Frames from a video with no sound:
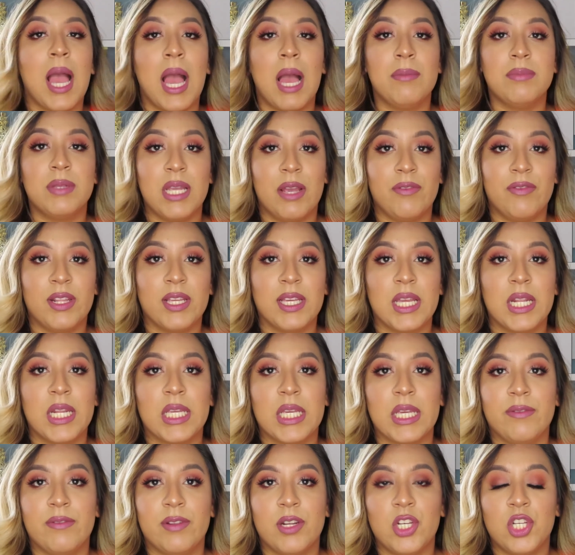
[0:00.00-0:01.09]
I'm definitely gonna
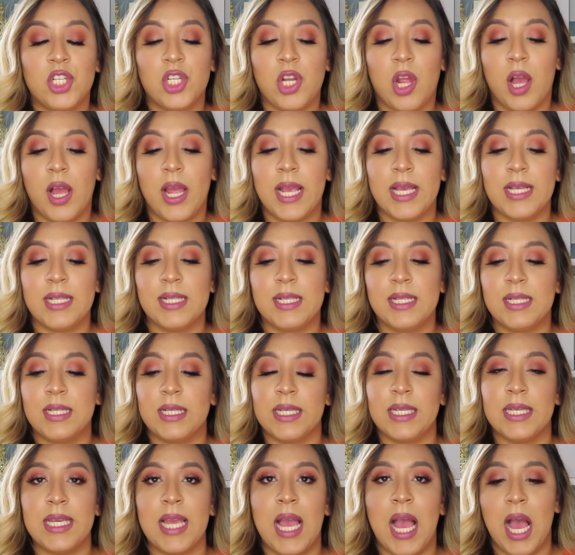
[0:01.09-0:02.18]
give it a shot and
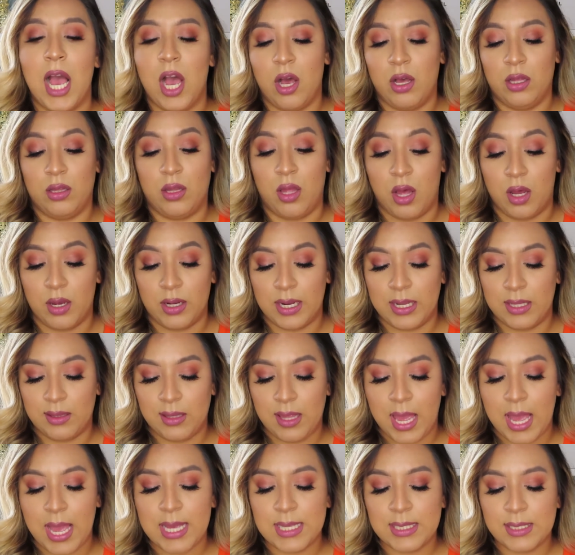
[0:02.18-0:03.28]
see how long it
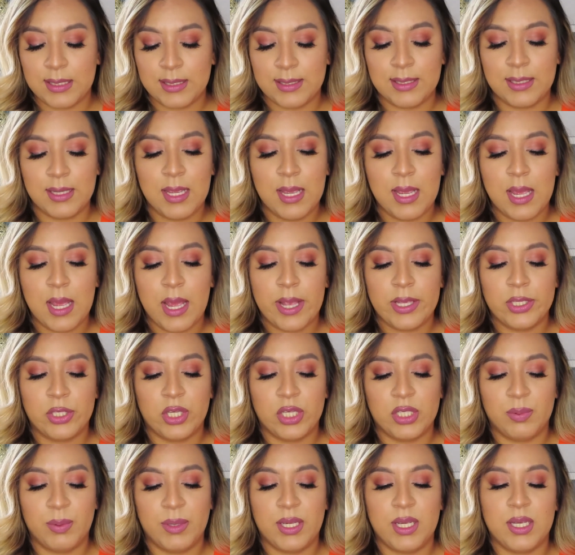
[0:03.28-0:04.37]
lasts,
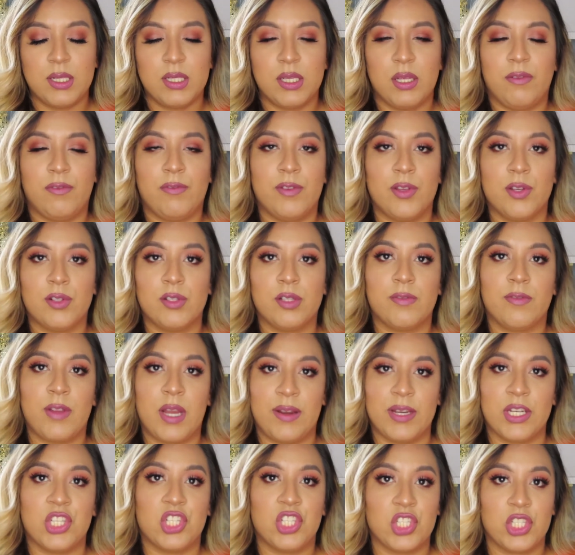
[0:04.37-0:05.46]
just because it feels
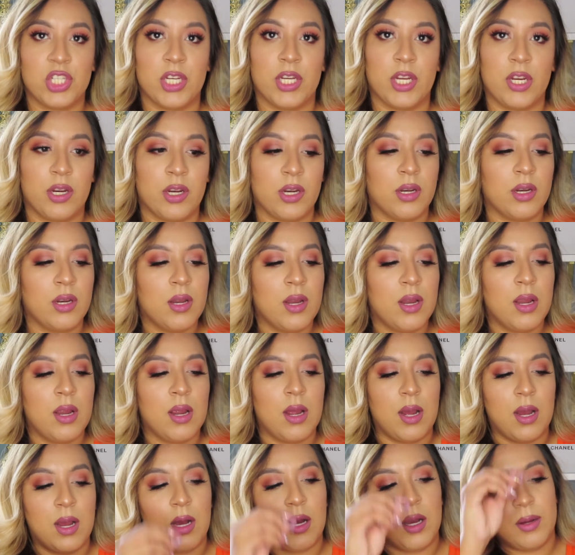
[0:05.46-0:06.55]
very sheer,
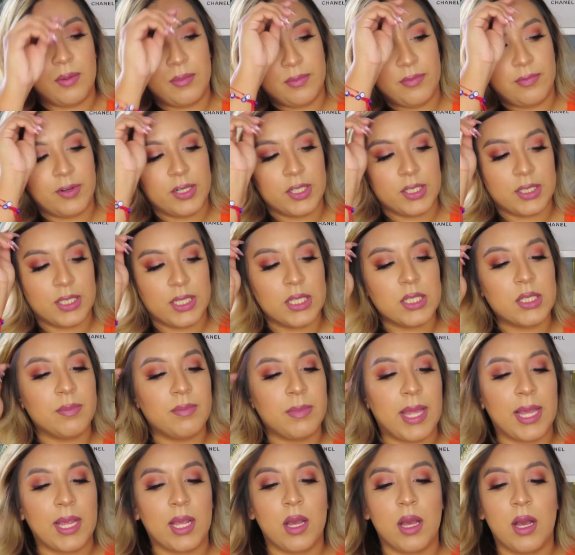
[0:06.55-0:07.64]
versus
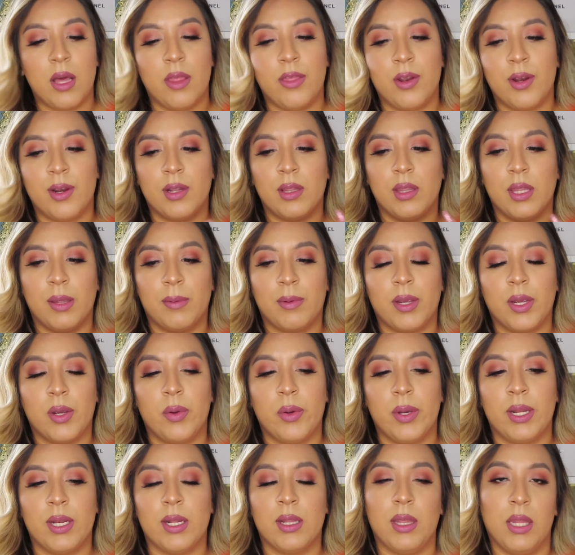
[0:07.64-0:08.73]
like other
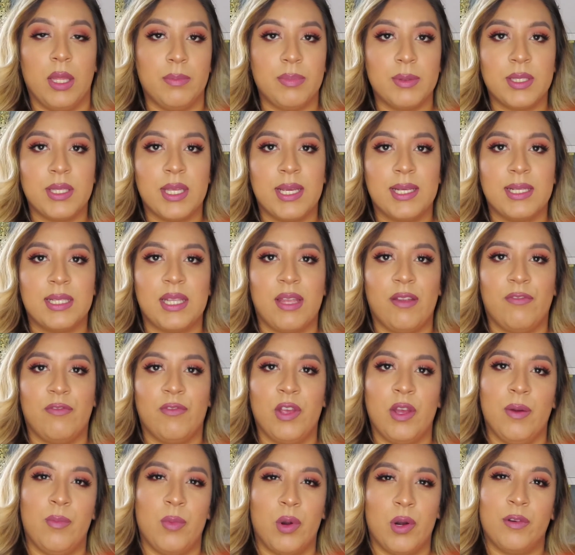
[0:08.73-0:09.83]
liquid lipsticks. They
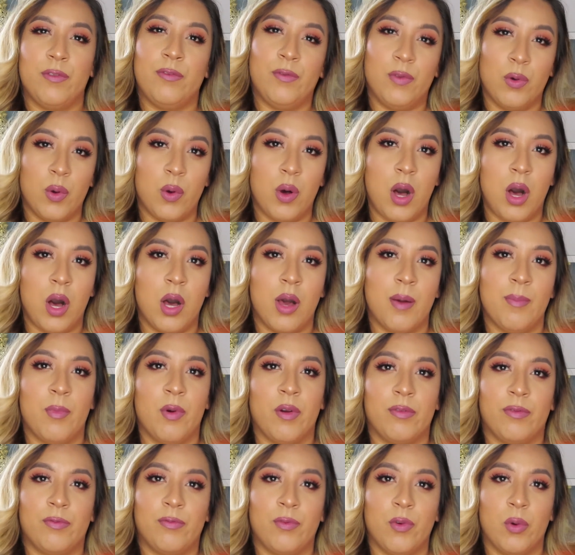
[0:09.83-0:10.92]
feel more full on,
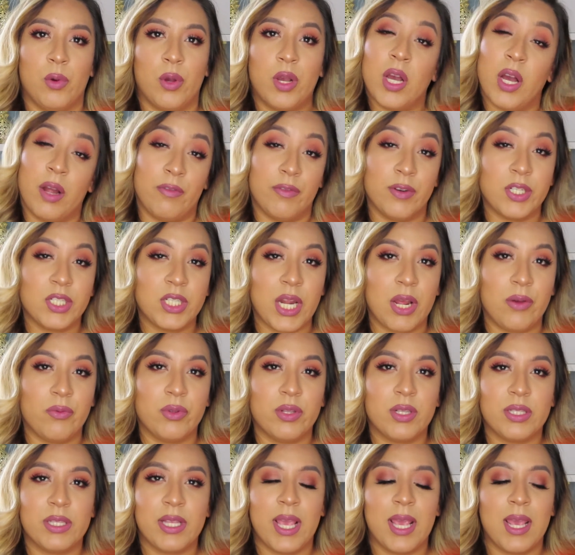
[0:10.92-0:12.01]
more full coverage, I
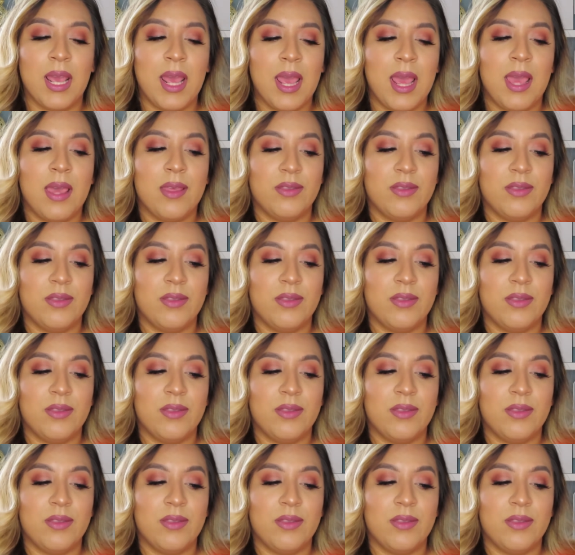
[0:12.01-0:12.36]
would say.